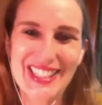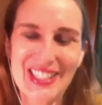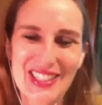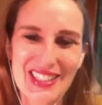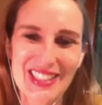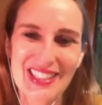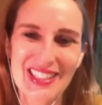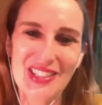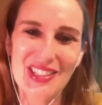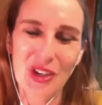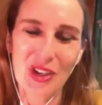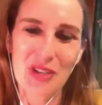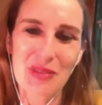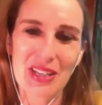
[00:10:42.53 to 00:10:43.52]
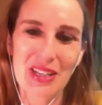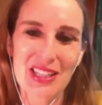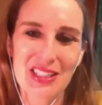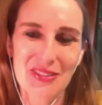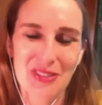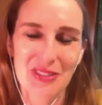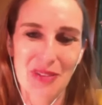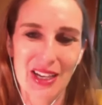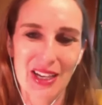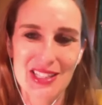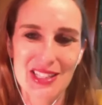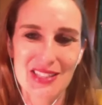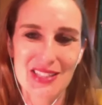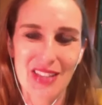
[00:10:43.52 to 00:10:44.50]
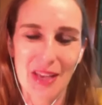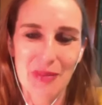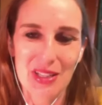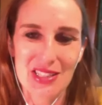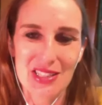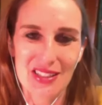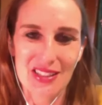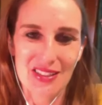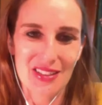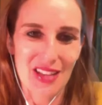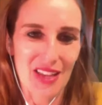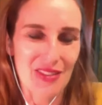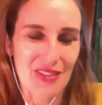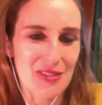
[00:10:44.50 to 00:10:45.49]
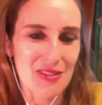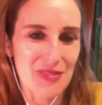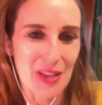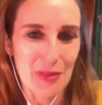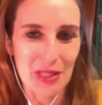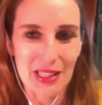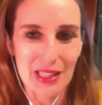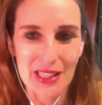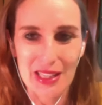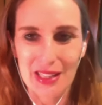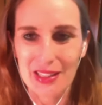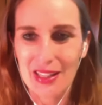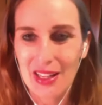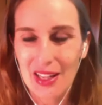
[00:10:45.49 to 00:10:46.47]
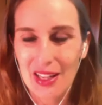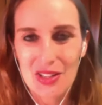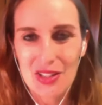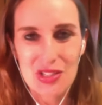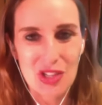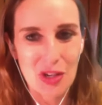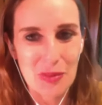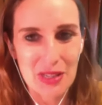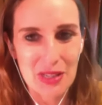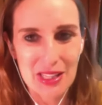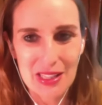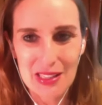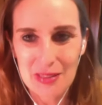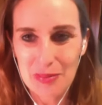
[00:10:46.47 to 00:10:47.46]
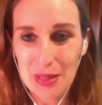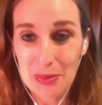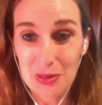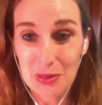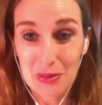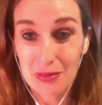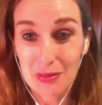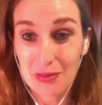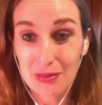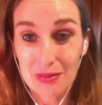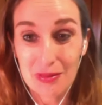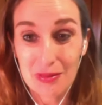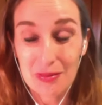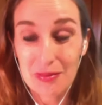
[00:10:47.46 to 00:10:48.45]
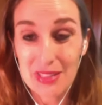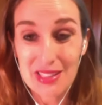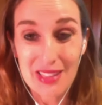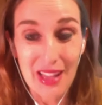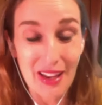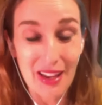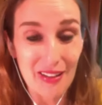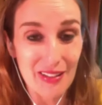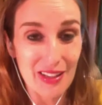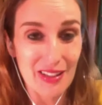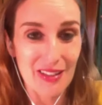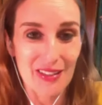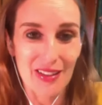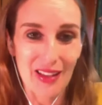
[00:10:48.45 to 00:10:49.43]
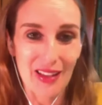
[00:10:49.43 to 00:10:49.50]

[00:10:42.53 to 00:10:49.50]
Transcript: there's, there's, so many different ways of coming to having a family, and so many people miscarry or not